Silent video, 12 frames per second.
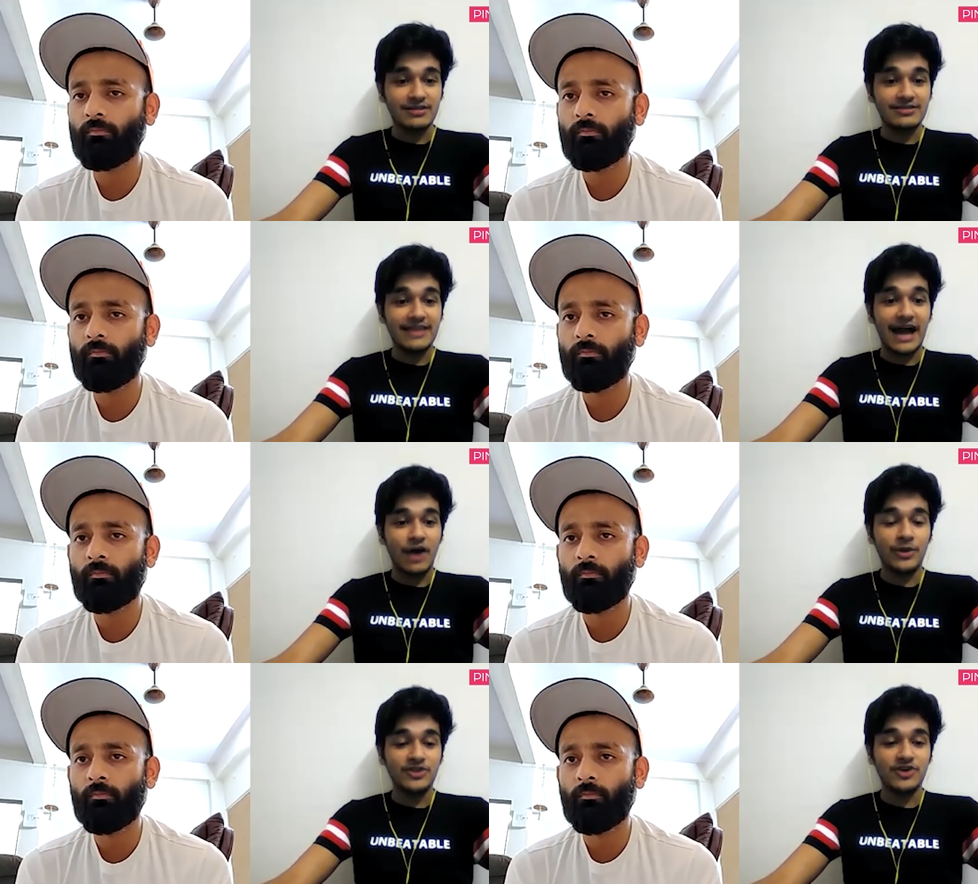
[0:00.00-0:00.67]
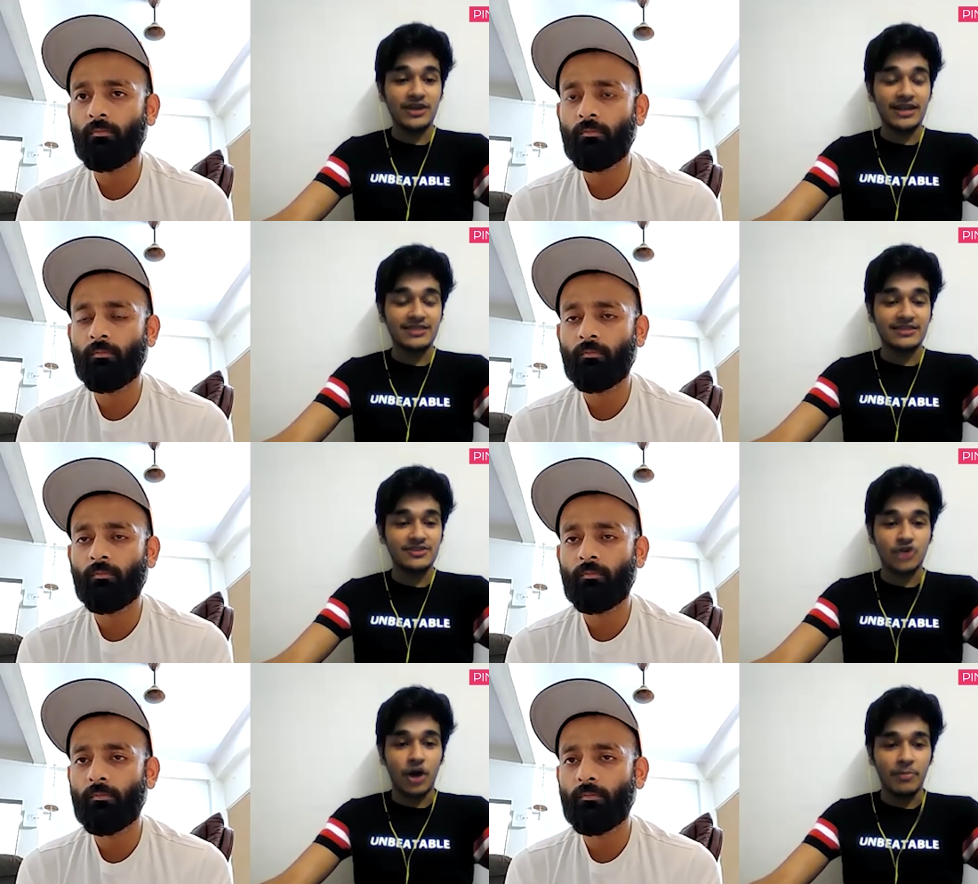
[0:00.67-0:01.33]
Speaker 1: now when you're at the
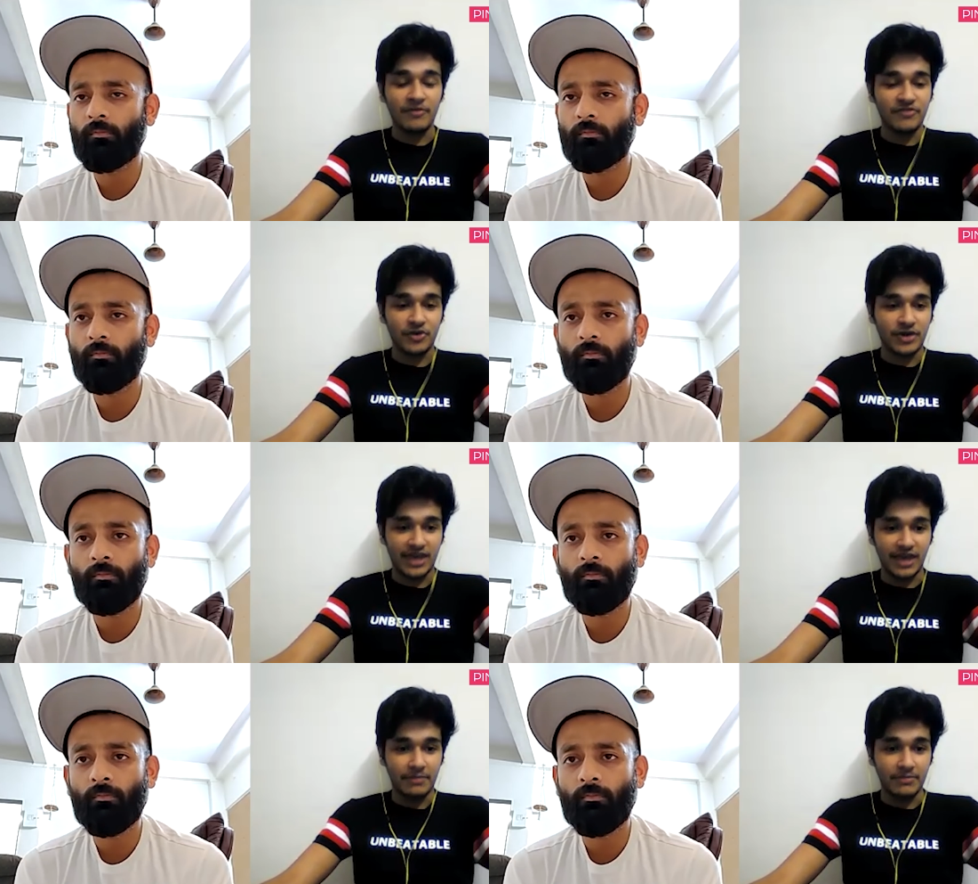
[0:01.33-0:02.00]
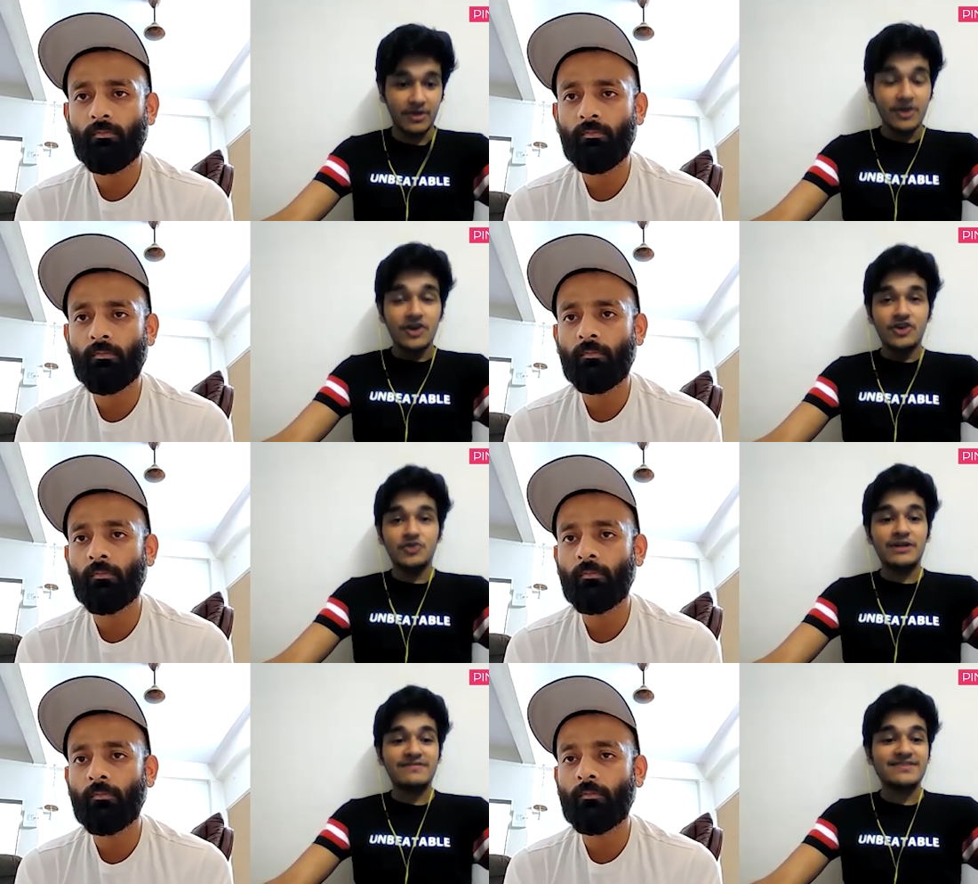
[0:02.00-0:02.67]
top of your game. You would
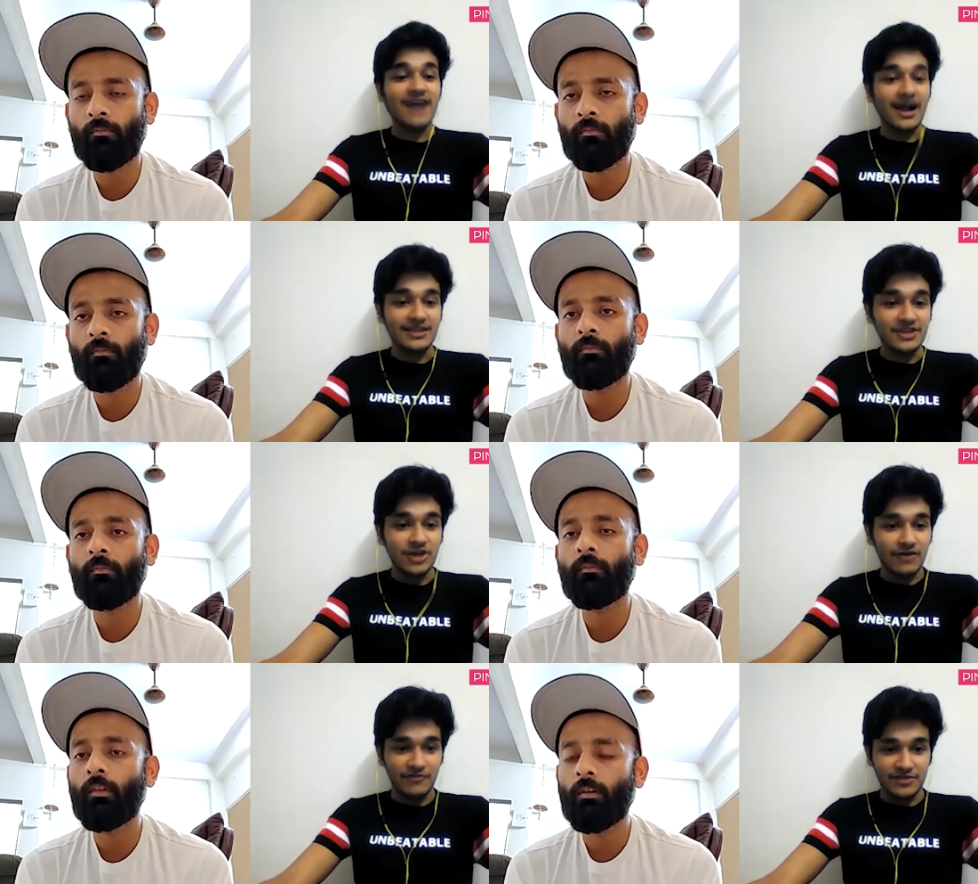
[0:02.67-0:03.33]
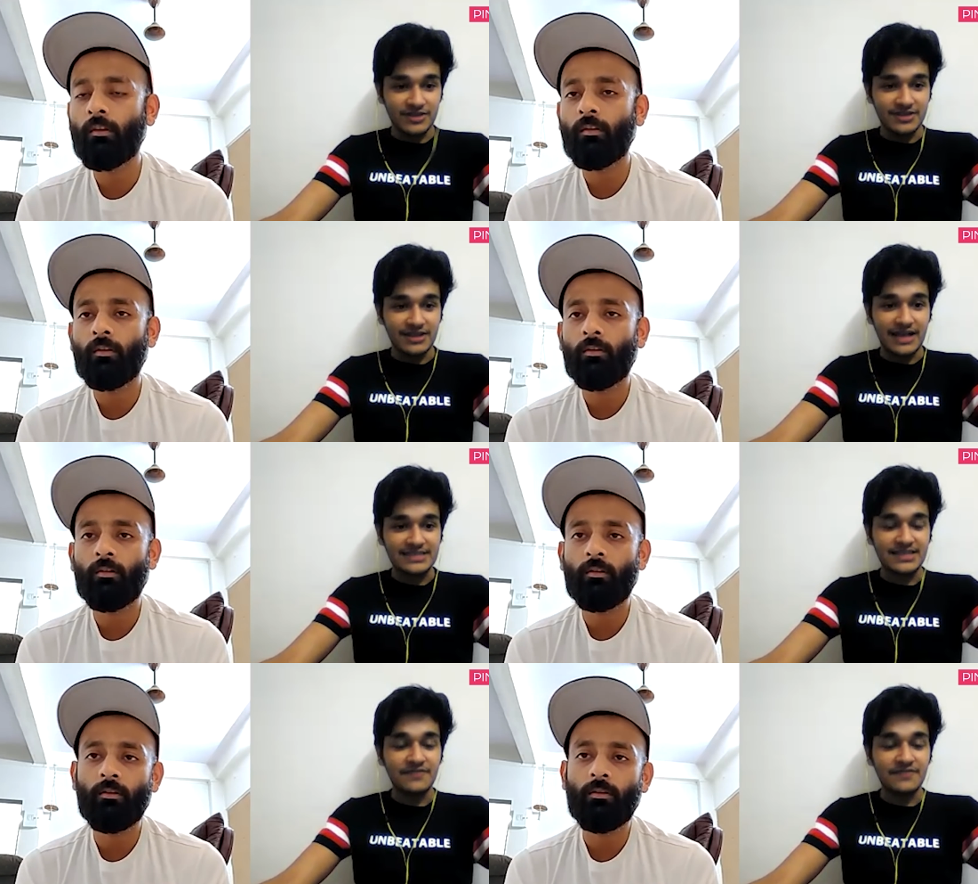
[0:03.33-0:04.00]
have started off with it
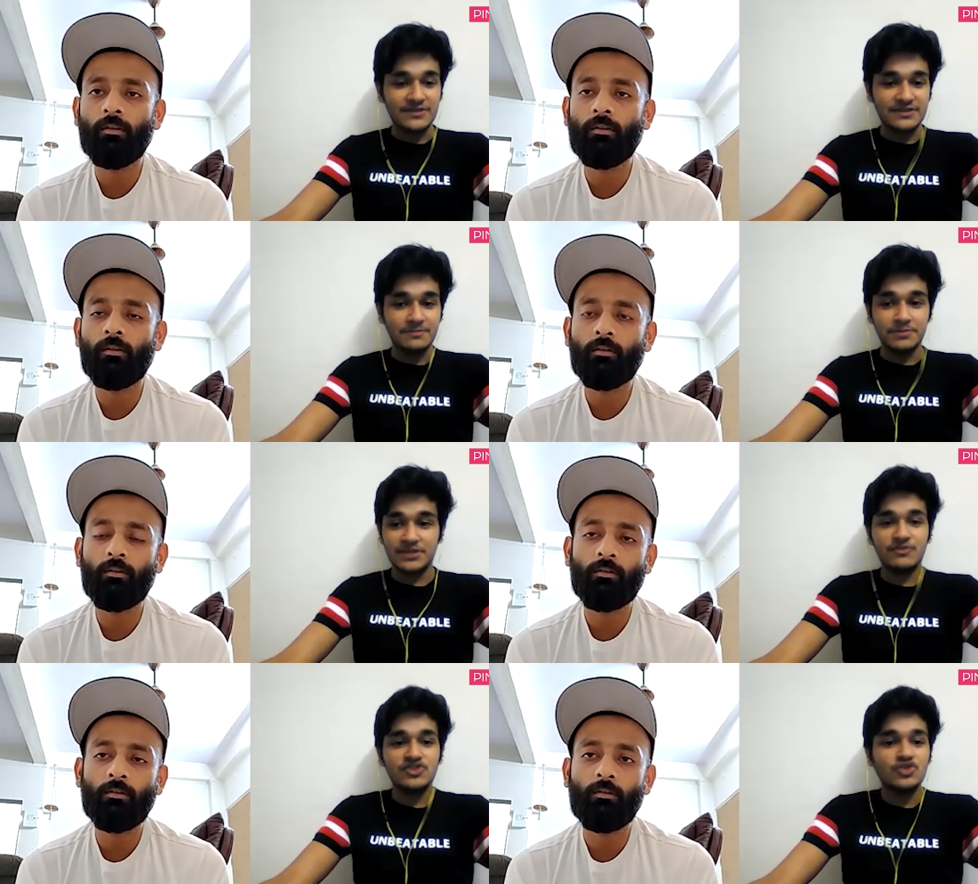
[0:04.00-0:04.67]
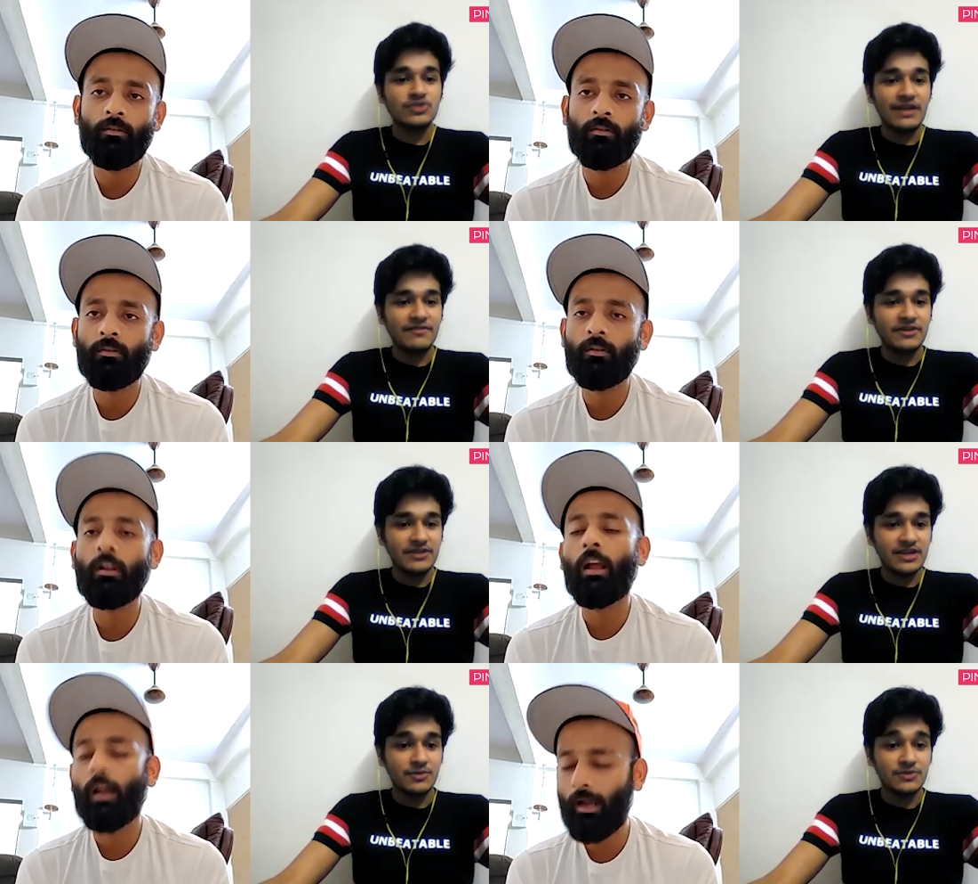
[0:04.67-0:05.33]
asking for sympathy, which you never
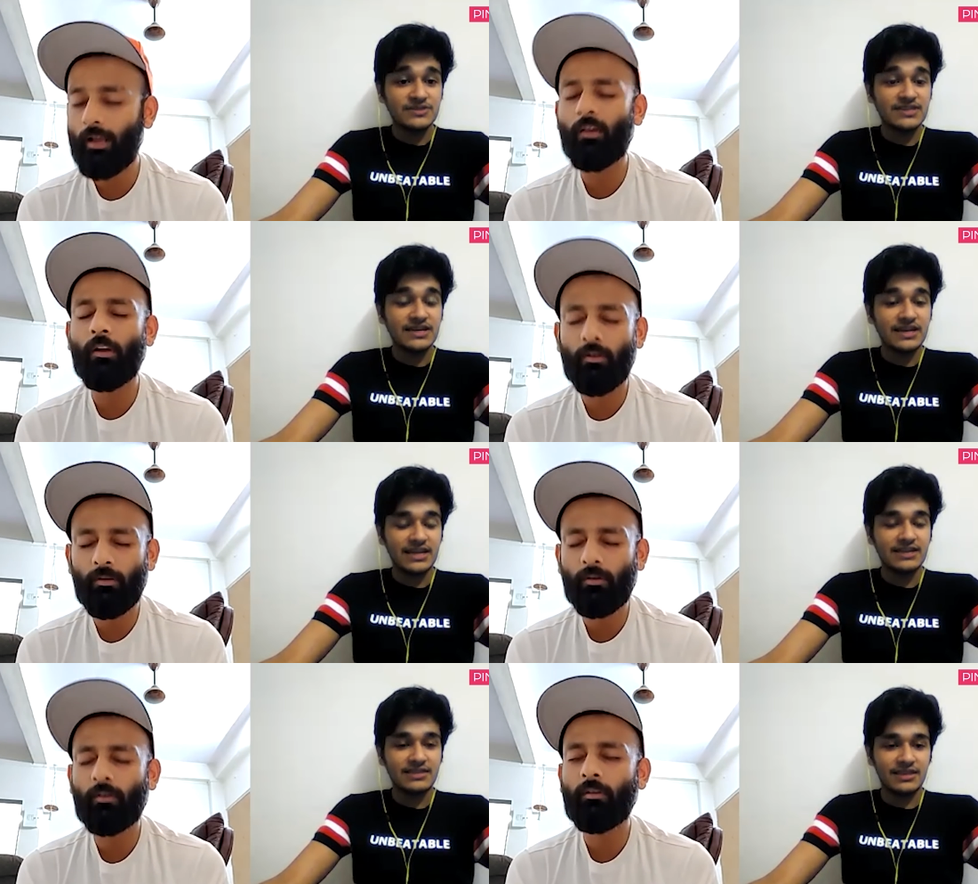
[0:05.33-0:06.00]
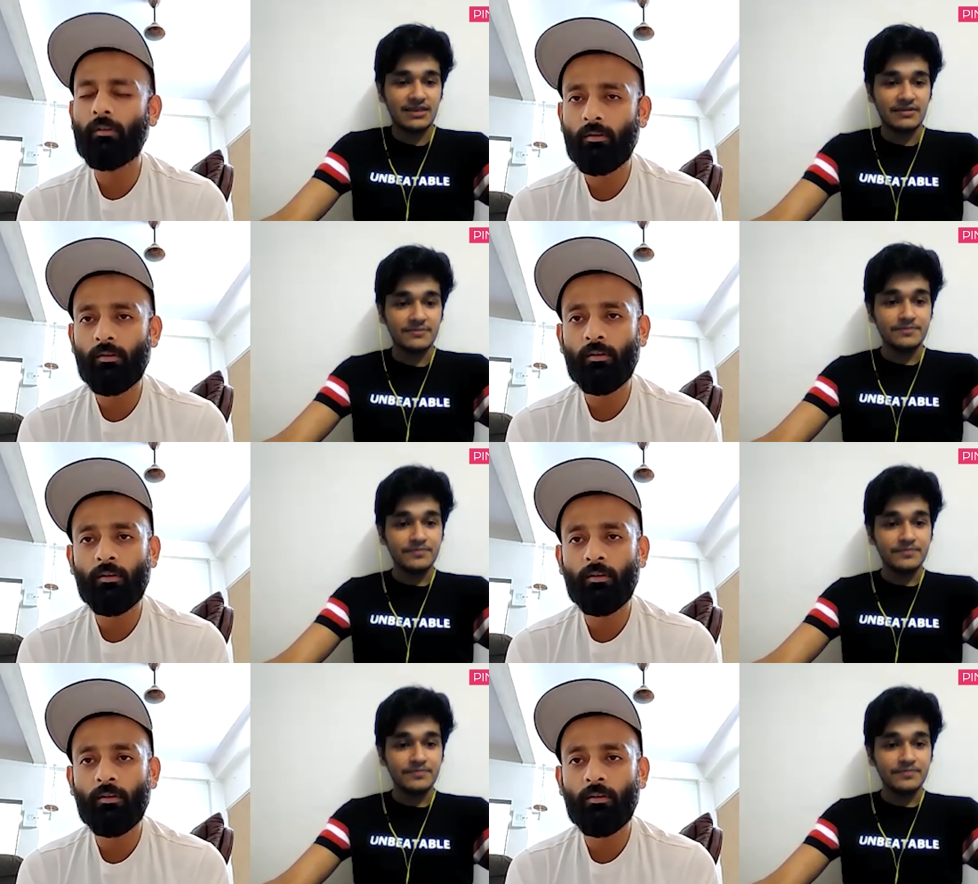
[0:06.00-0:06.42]
did, which is a great thing.